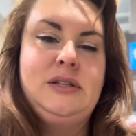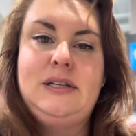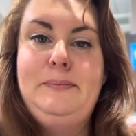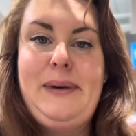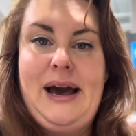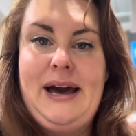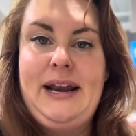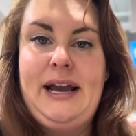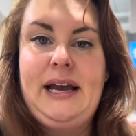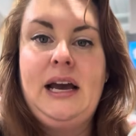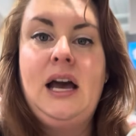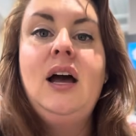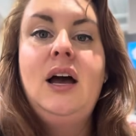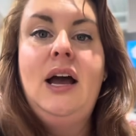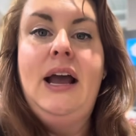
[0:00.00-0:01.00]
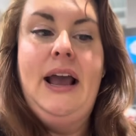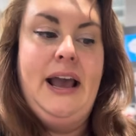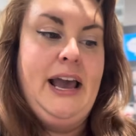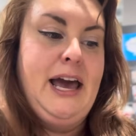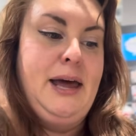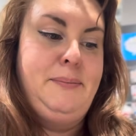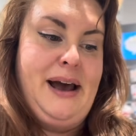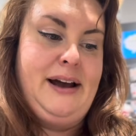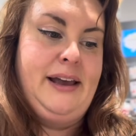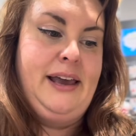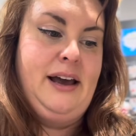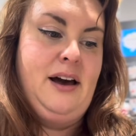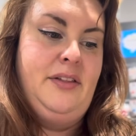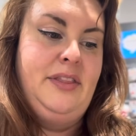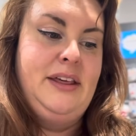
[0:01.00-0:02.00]
some batting and
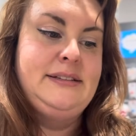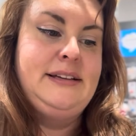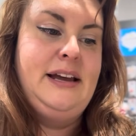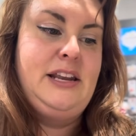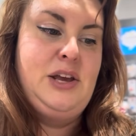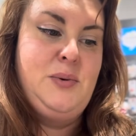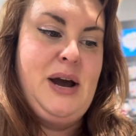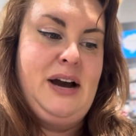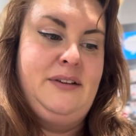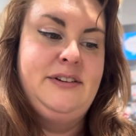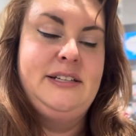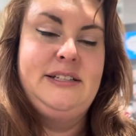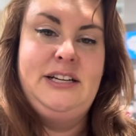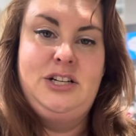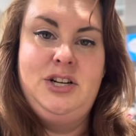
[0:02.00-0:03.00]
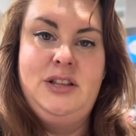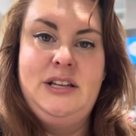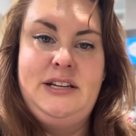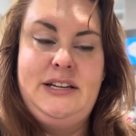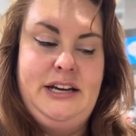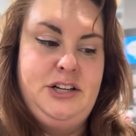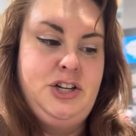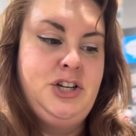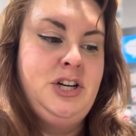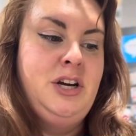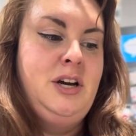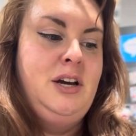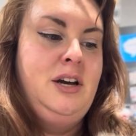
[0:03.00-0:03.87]
backing on this and you have to stitch in the ditch,